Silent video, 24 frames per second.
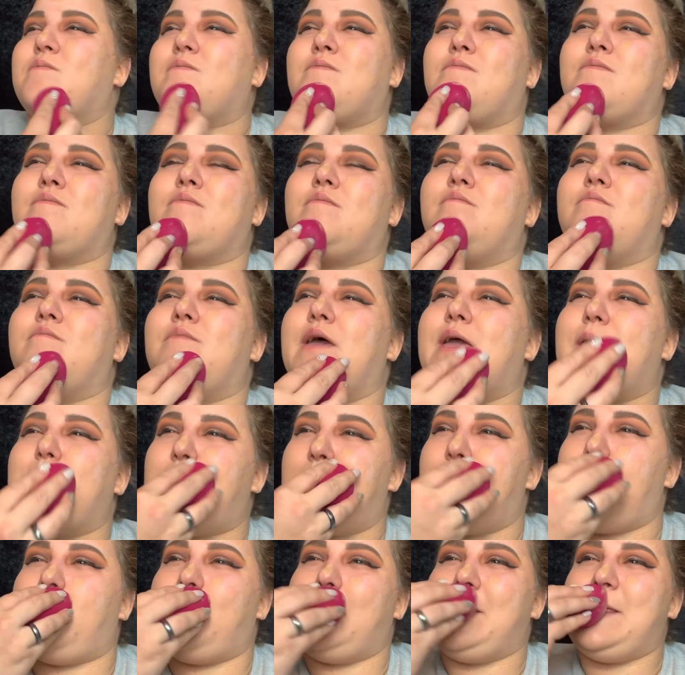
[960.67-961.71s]

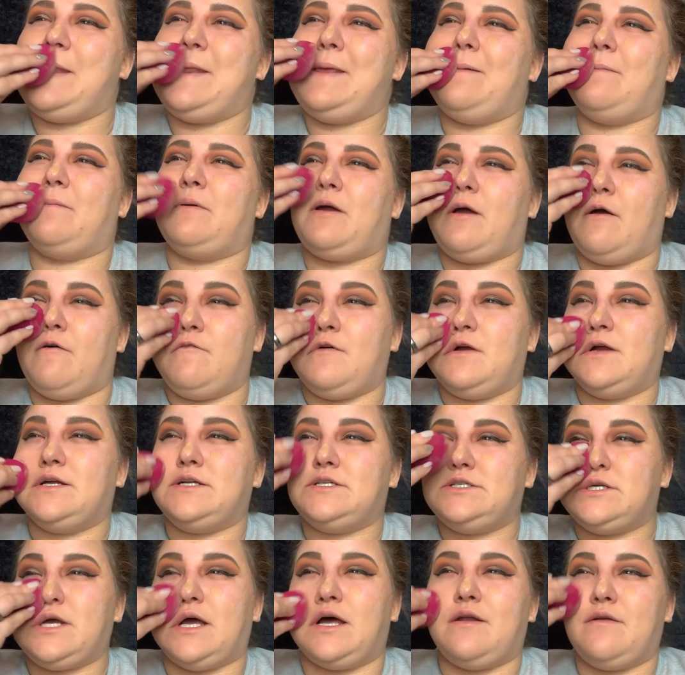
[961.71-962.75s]
maybe medium
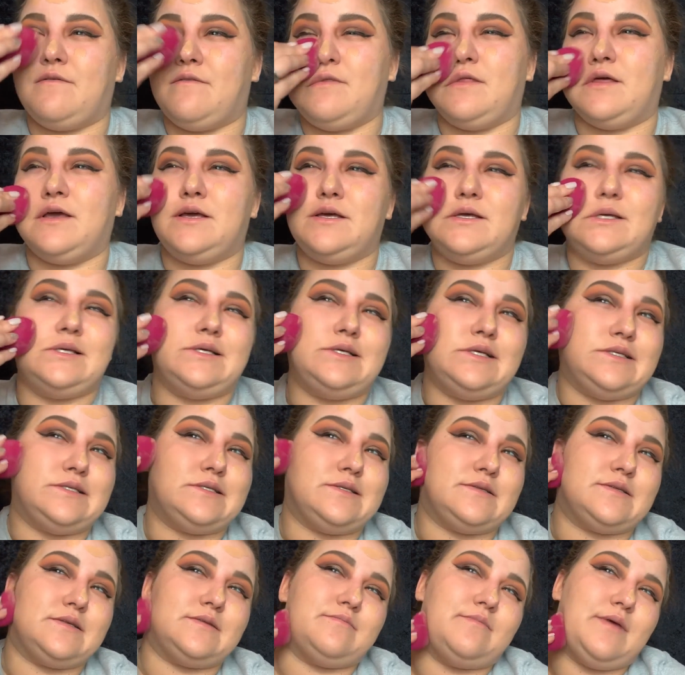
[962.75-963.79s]
coverage out of
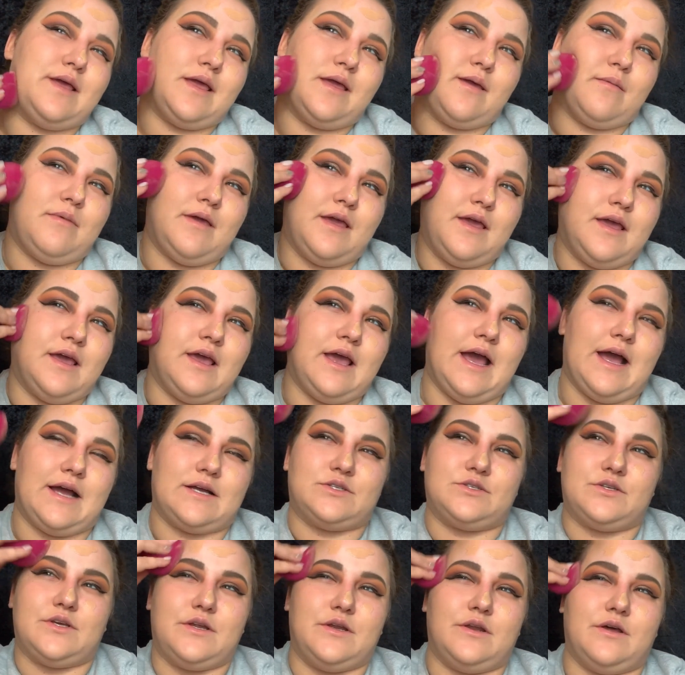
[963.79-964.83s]
this. Maybe,
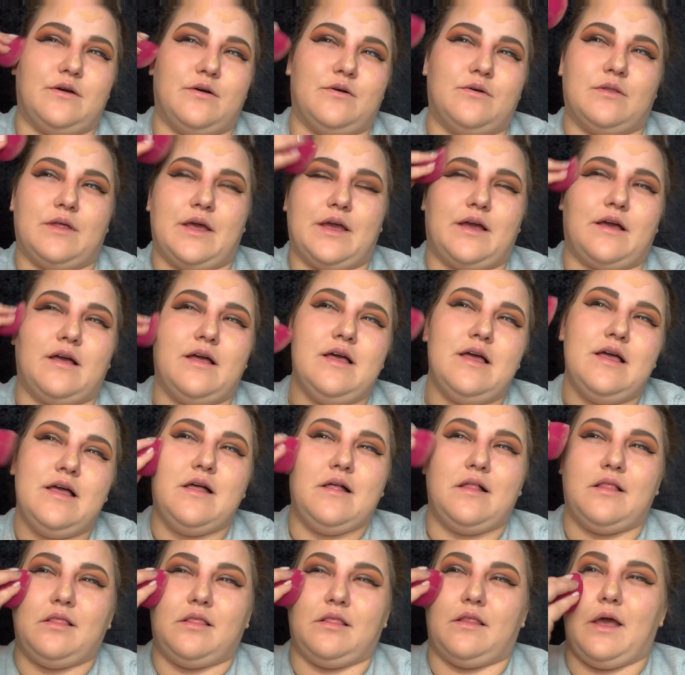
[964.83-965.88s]
actually no, like
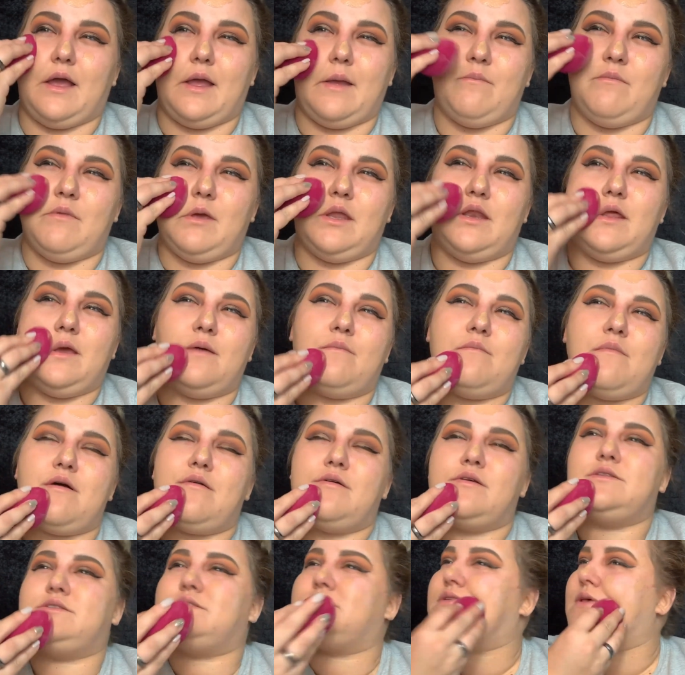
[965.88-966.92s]
light medium I
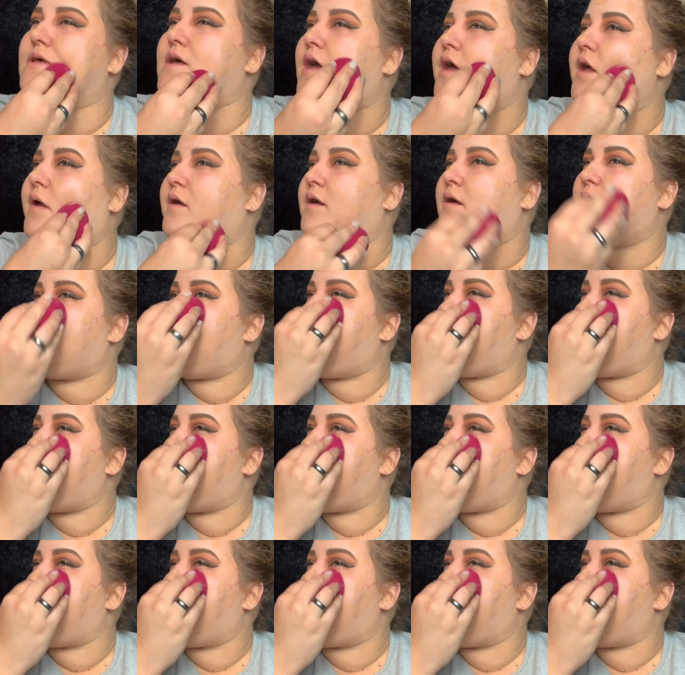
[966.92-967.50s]
would say.